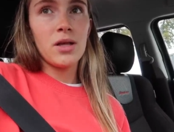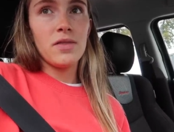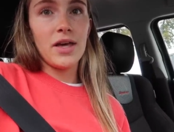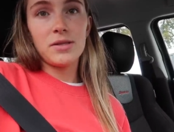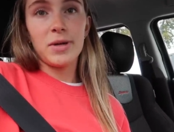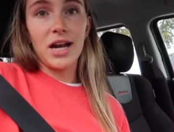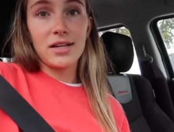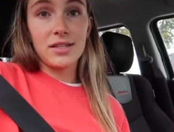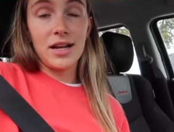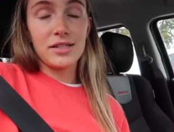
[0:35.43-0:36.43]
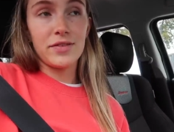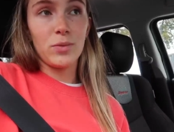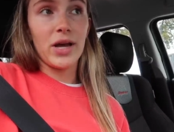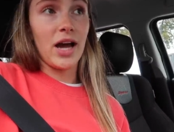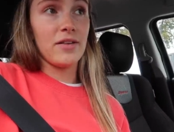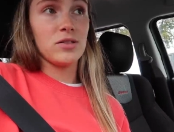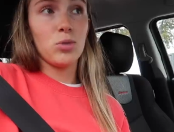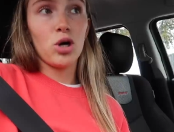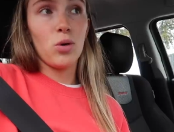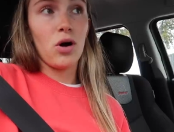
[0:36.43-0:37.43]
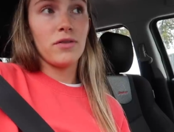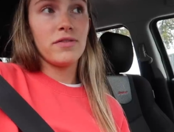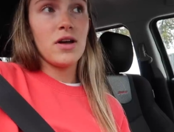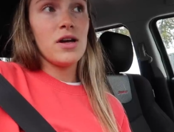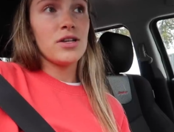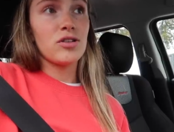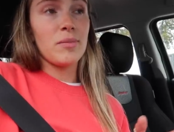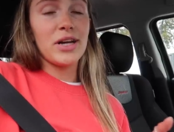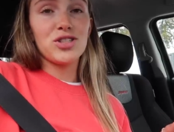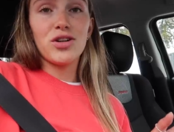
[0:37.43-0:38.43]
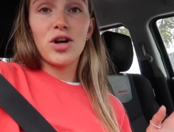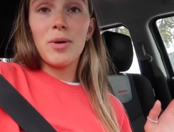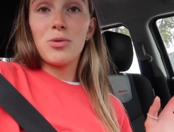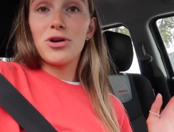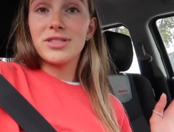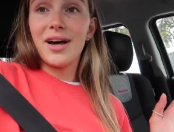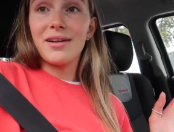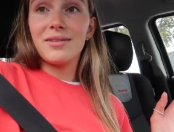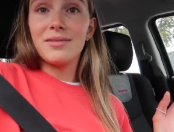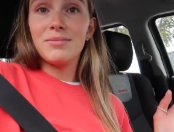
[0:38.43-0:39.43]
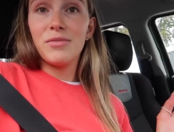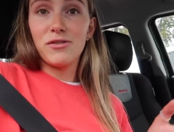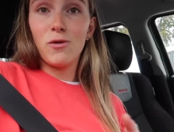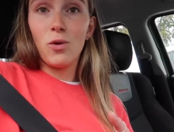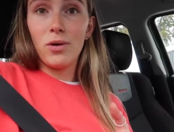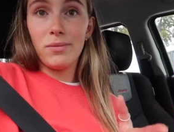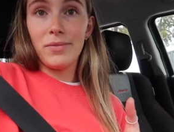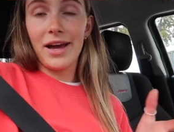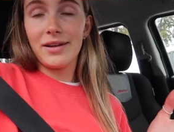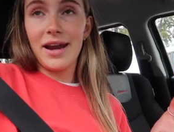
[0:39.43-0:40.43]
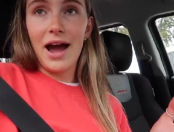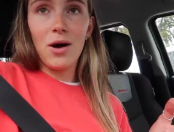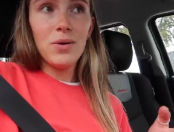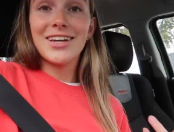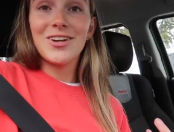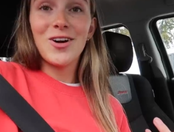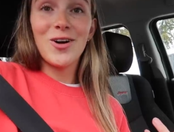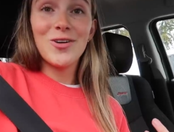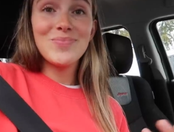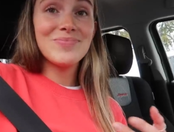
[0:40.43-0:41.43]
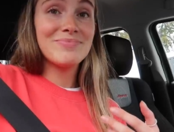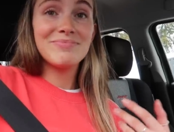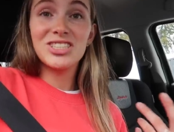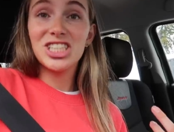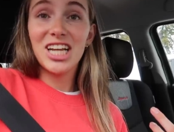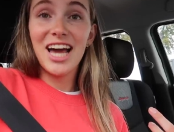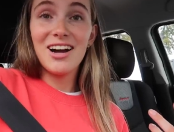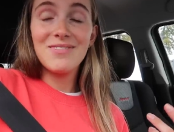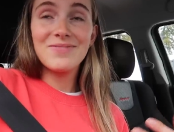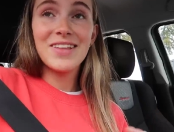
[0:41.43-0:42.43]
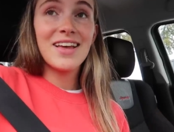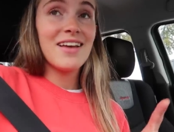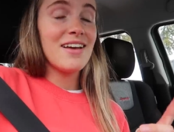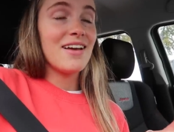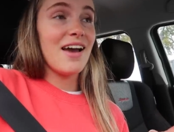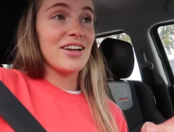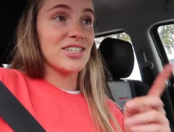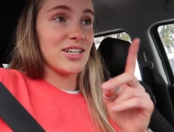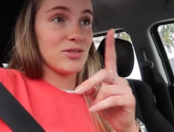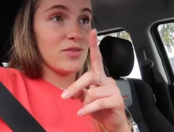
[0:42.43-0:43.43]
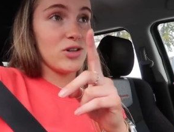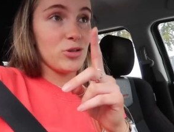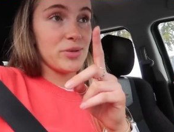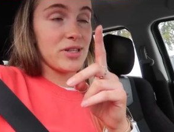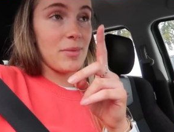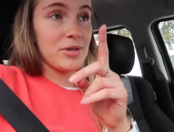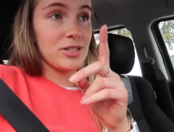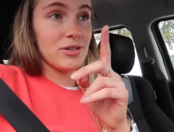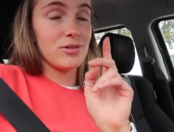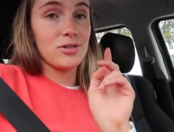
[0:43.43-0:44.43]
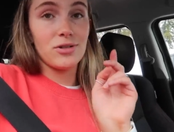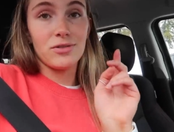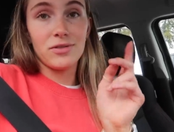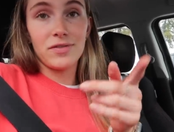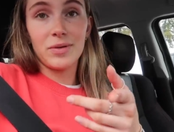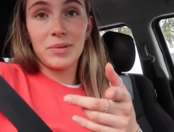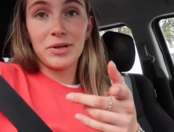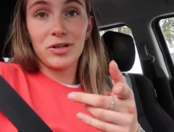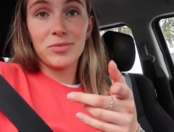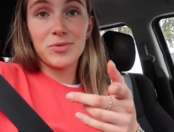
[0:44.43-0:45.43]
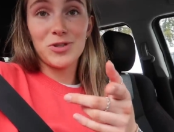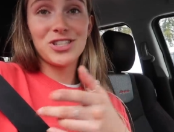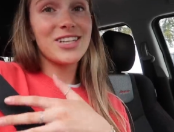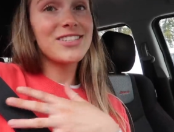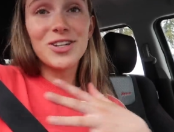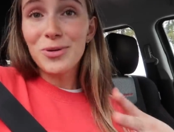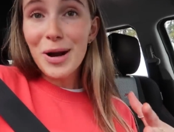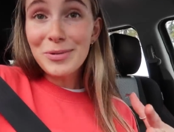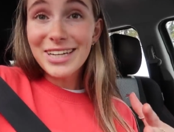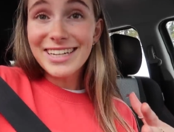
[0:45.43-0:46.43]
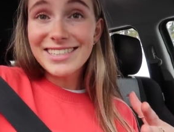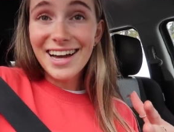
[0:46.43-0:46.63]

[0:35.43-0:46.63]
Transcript: there's my last class for the week. I have tomorrow off. So I made sure I got my work done before, like now. So I can go home, chill out. Actually, I do have a group assignment to do, so if anyone in my group is watching this, don't worry, I'm gonna get it